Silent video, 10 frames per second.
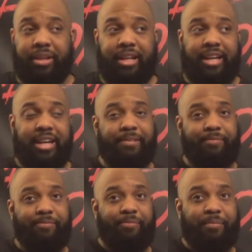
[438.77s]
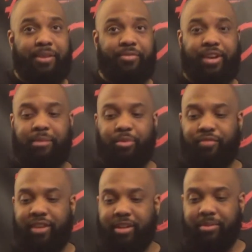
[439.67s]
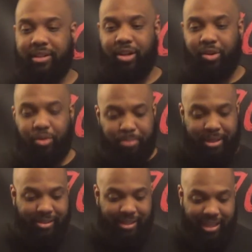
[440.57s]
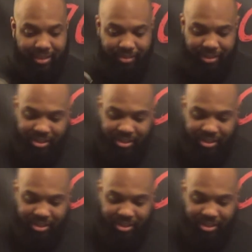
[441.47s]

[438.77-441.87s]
and it kind of made Freddy have more victims than the whole pizza thing.